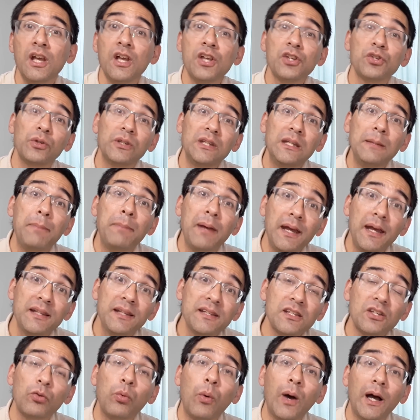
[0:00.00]
So it
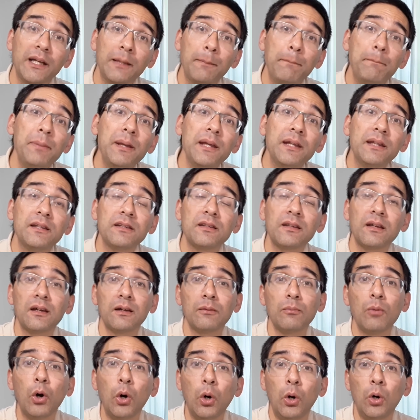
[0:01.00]
depends quite a bit um,